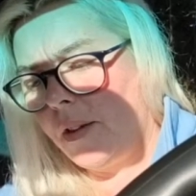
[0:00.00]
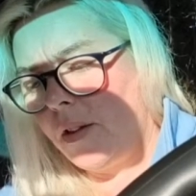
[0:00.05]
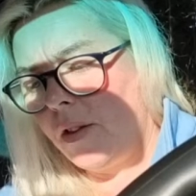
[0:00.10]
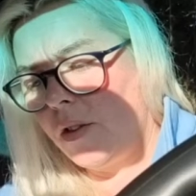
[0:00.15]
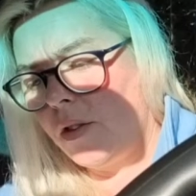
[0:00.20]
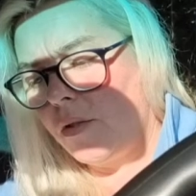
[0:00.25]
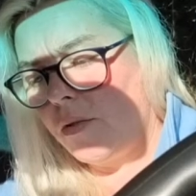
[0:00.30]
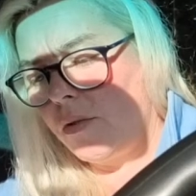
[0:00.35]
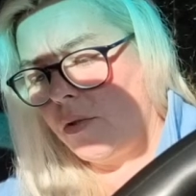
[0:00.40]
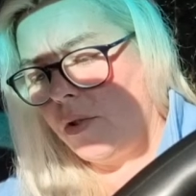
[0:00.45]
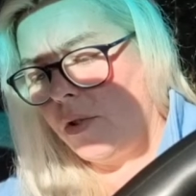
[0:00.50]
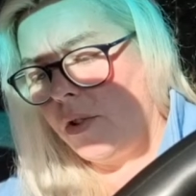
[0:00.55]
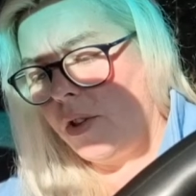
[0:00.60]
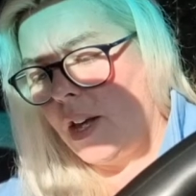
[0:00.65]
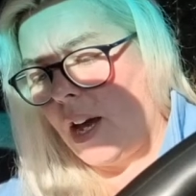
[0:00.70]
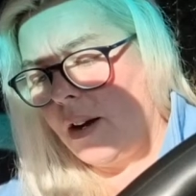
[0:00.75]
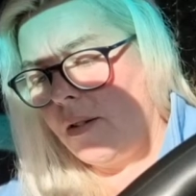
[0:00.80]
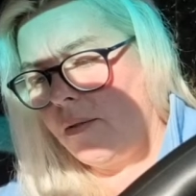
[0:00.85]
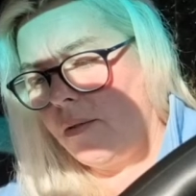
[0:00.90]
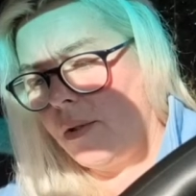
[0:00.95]
through
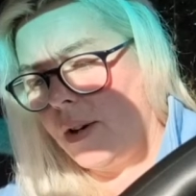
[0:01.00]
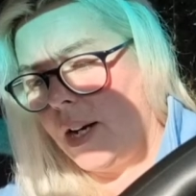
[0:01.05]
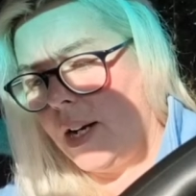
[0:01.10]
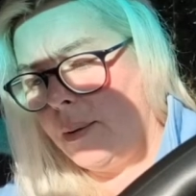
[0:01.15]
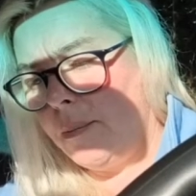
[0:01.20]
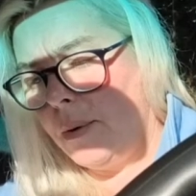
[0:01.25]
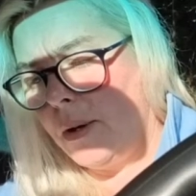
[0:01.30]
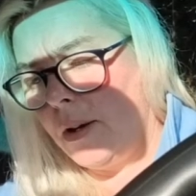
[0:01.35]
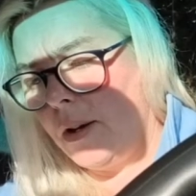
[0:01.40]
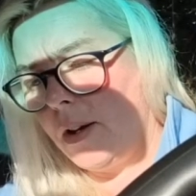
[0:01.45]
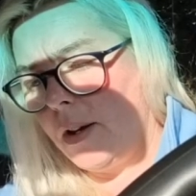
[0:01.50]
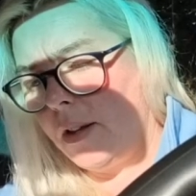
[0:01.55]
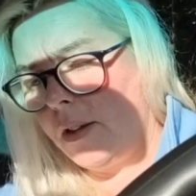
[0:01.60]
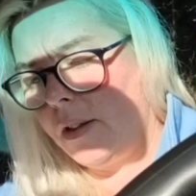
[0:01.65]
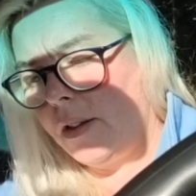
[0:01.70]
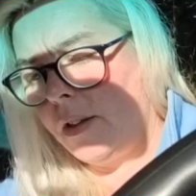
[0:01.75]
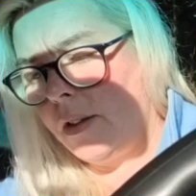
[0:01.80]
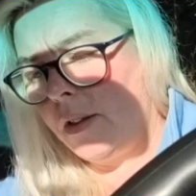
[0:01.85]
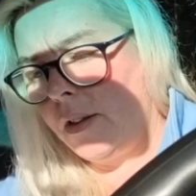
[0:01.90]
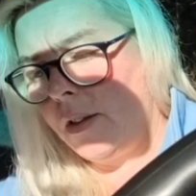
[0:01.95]
that
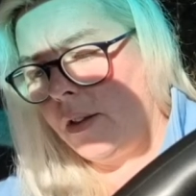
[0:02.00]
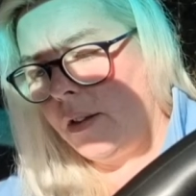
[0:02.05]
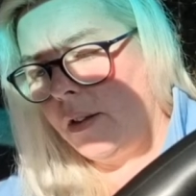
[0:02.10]
rebirth,